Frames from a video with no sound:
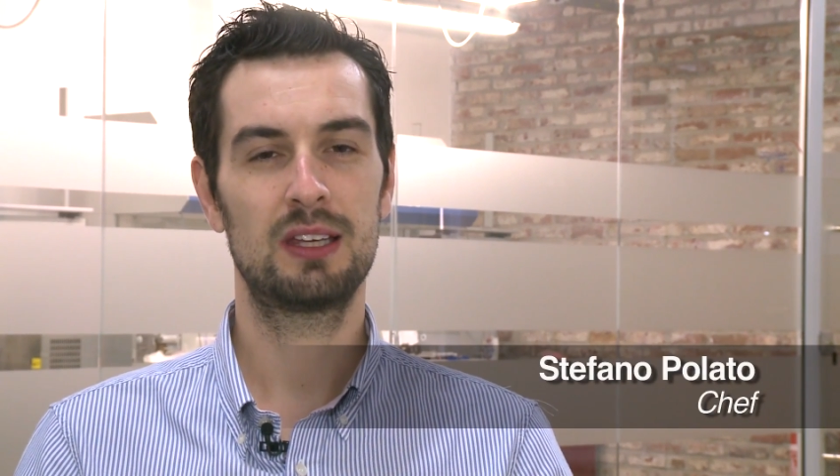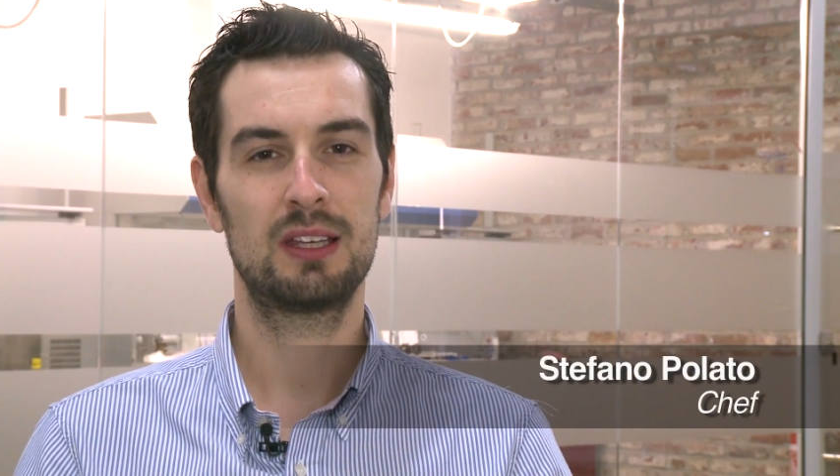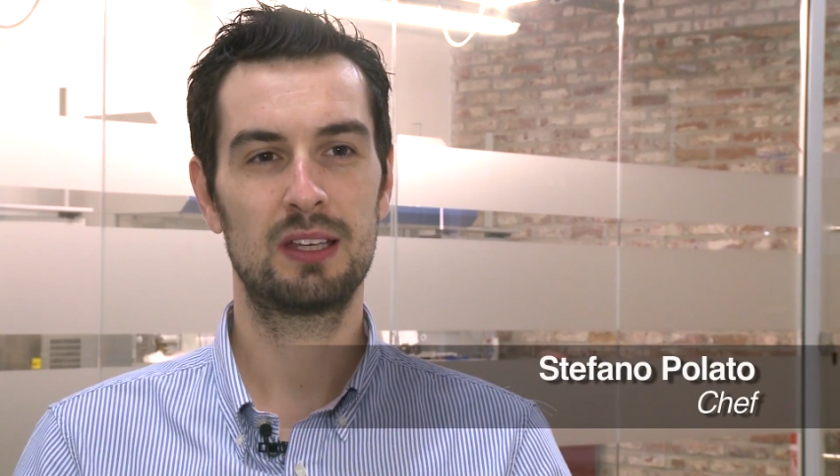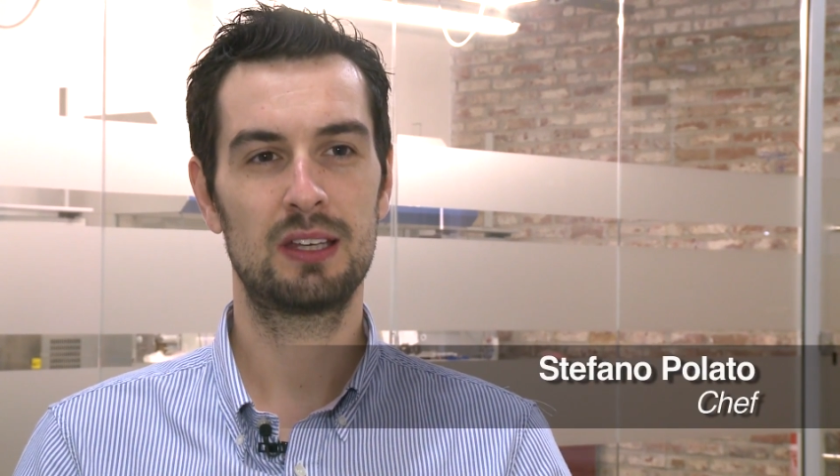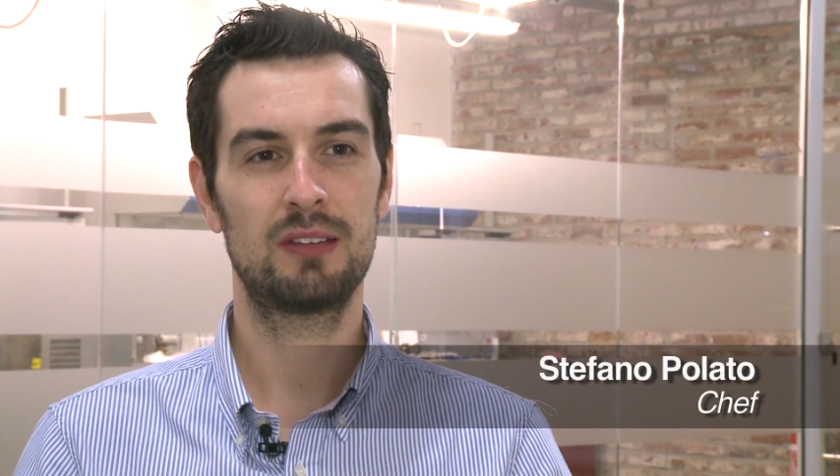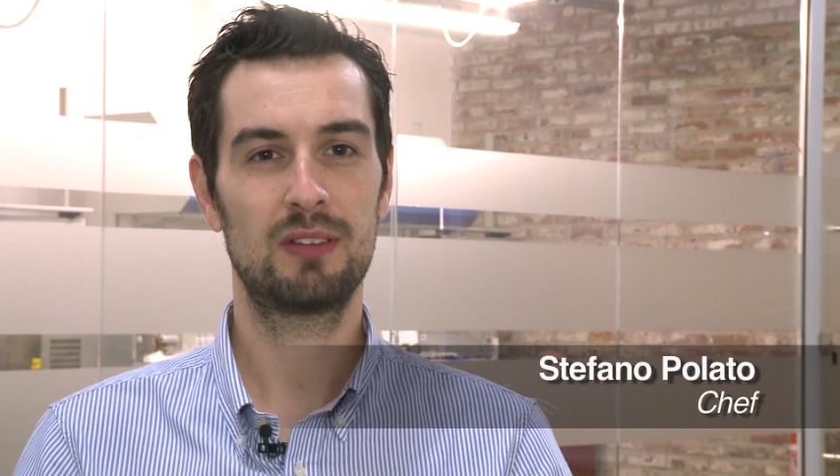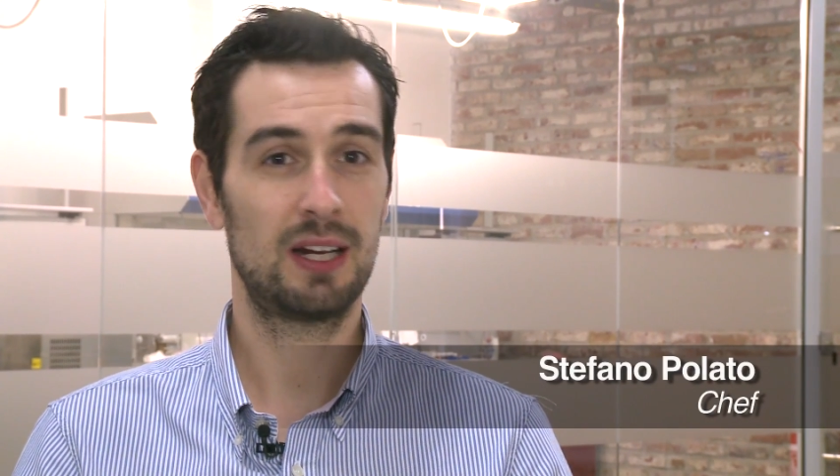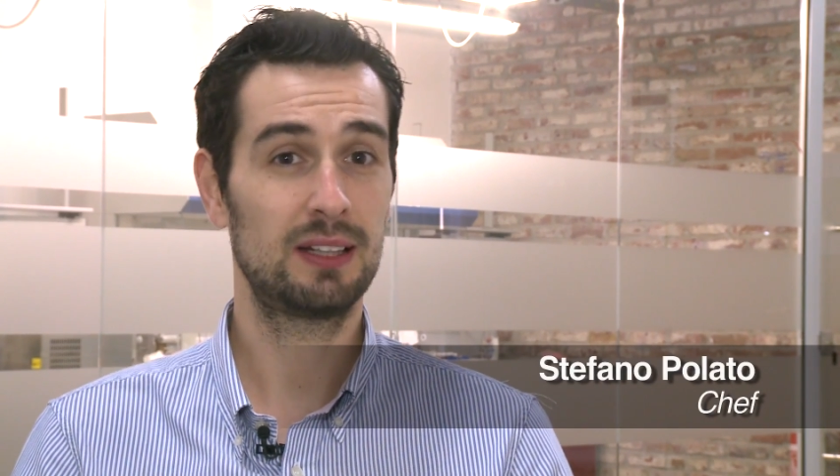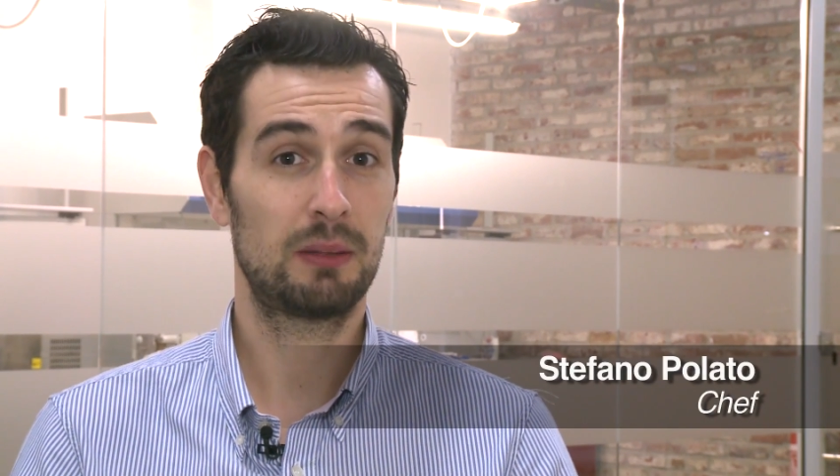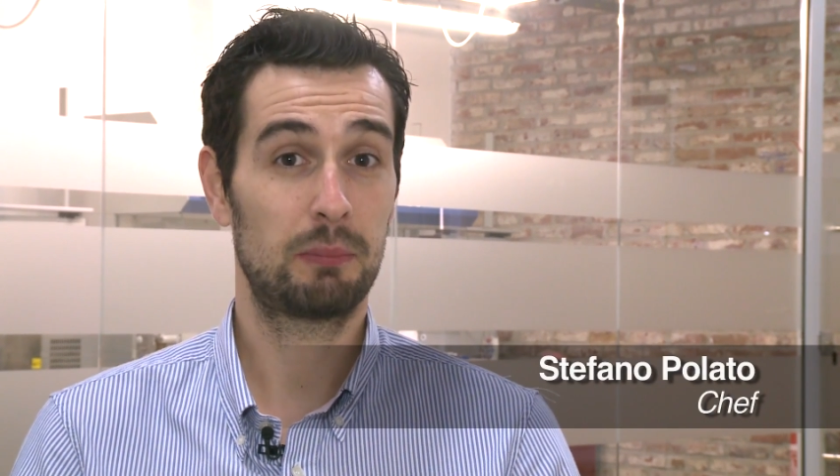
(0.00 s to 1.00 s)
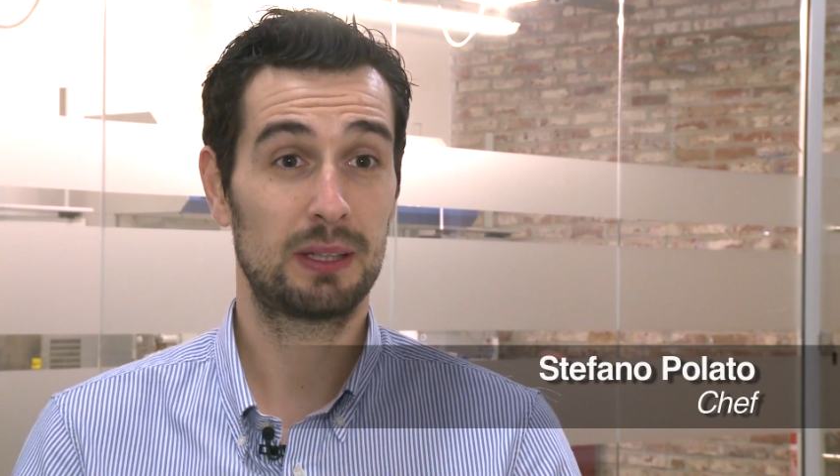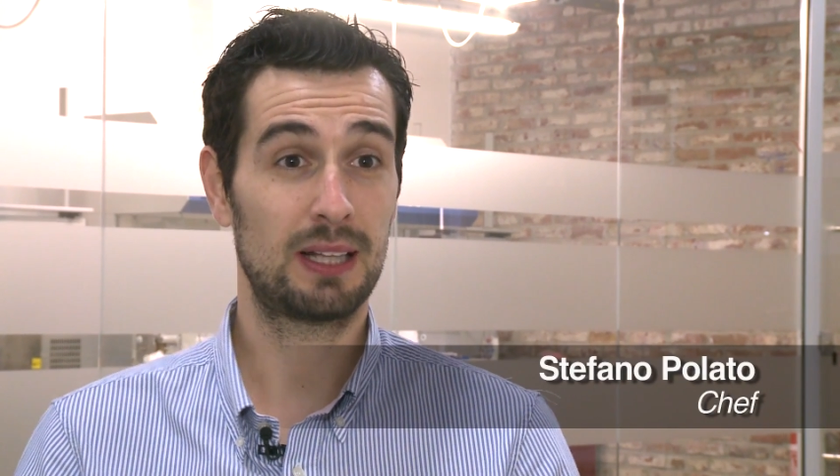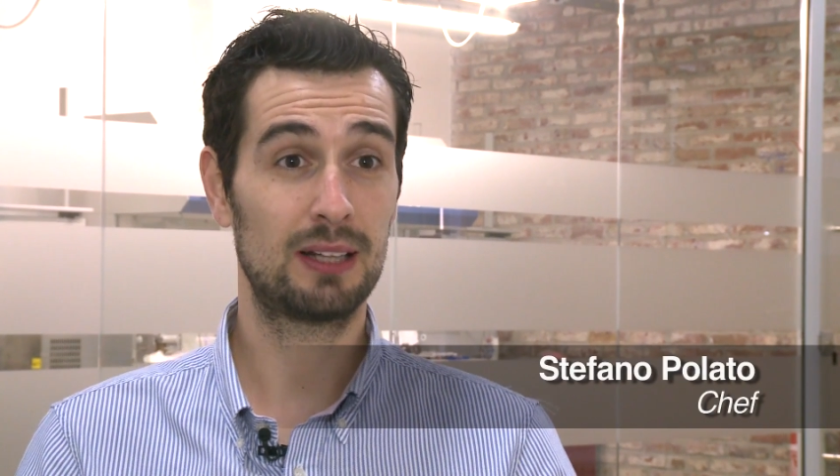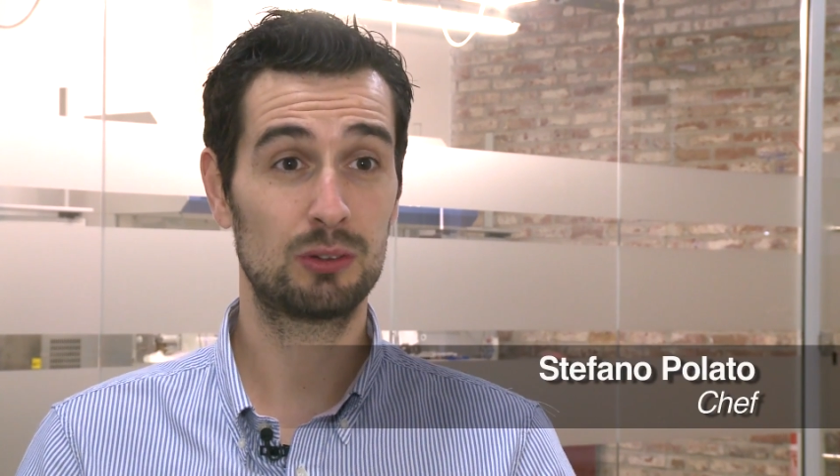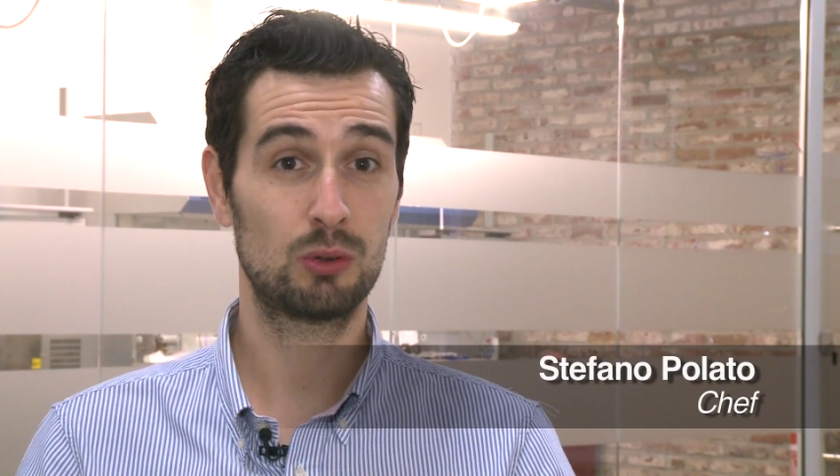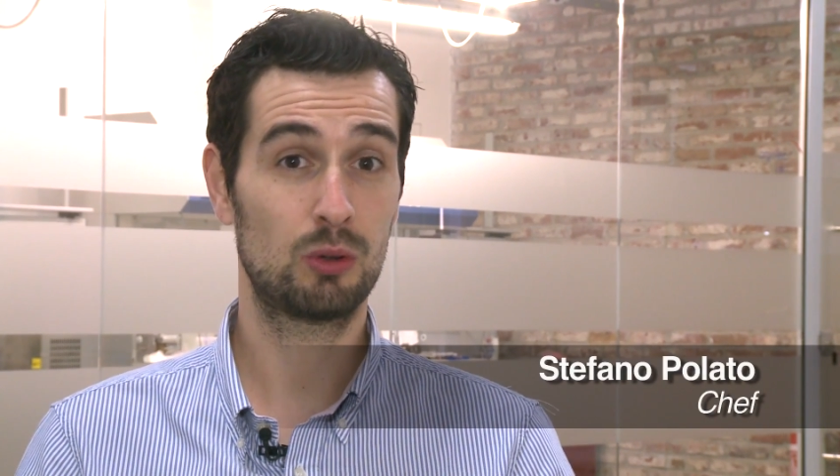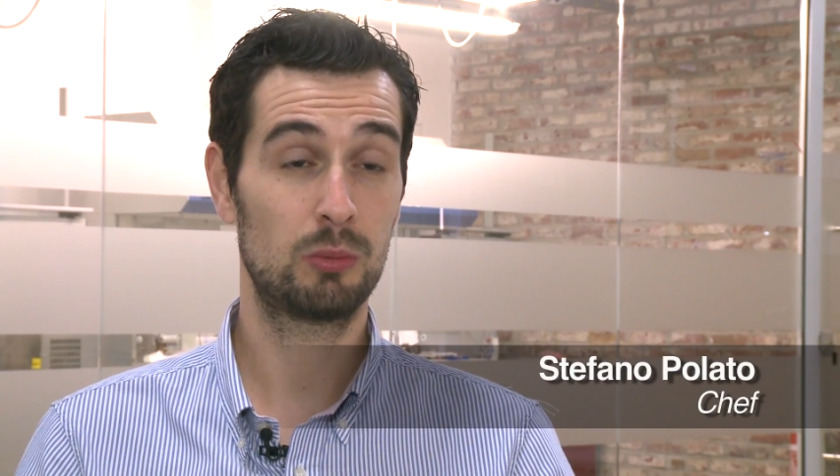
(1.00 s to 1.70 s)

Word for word: food that Samantha will carry on